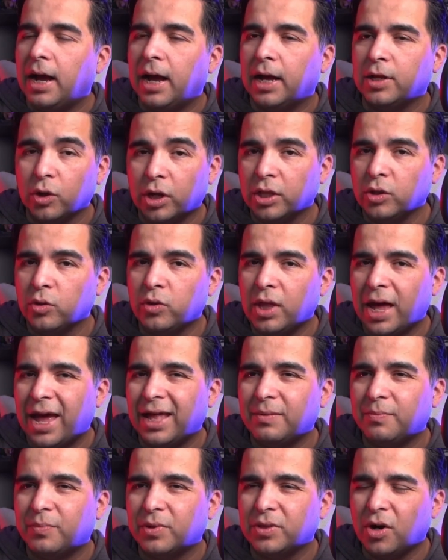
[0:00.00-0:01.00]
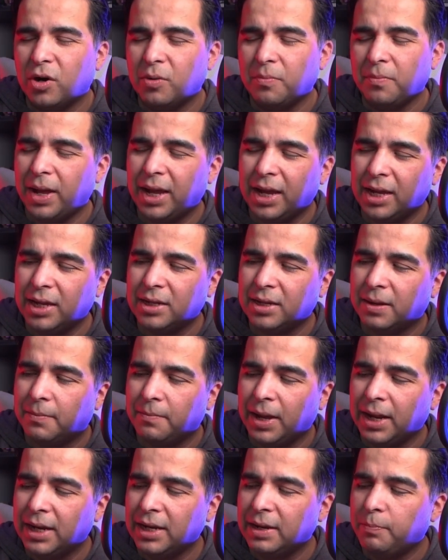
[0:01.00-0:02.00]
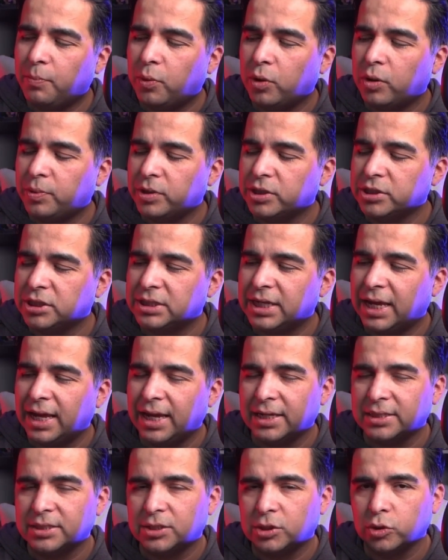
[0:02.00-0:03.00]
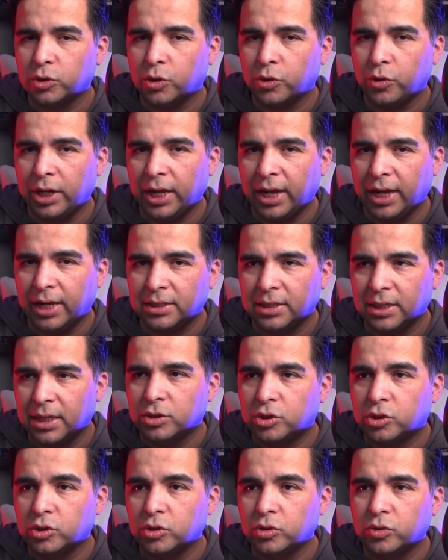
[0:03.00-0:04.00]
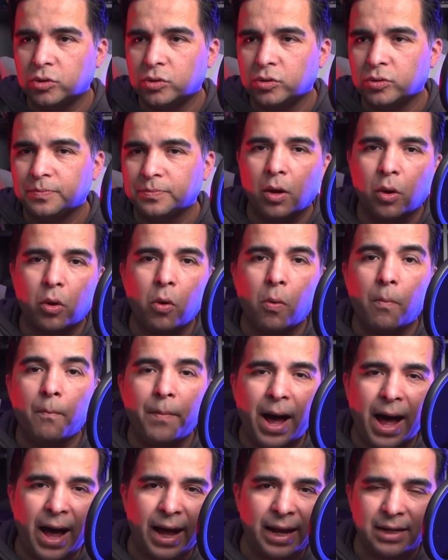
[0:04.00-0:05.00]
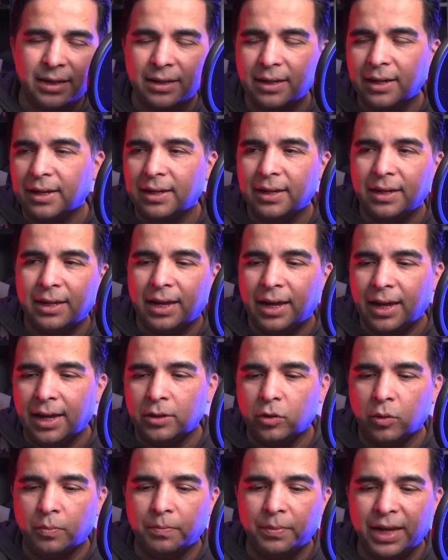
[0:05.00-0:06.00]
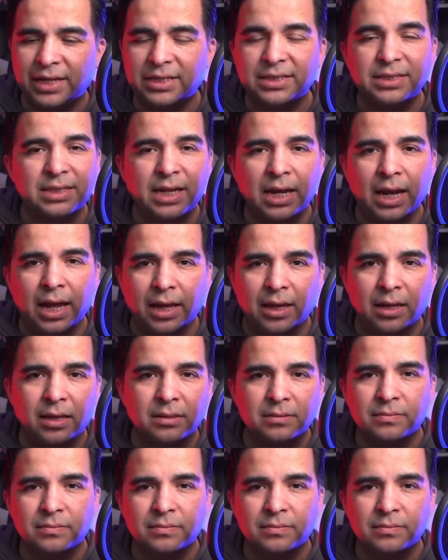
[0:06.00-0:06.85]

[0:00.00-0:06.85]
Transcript: You can do that, but their mainly purpose is to create, to combine and to mix clay,